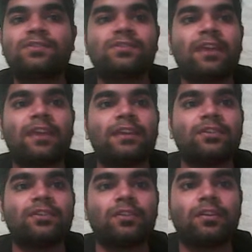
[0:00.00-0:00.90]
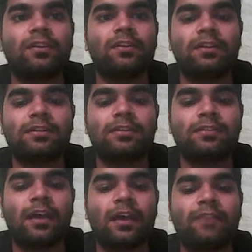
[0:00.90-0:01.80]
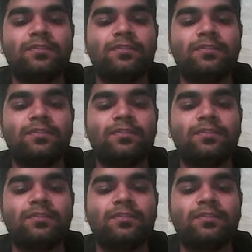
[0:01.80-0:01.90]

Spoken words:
writer. You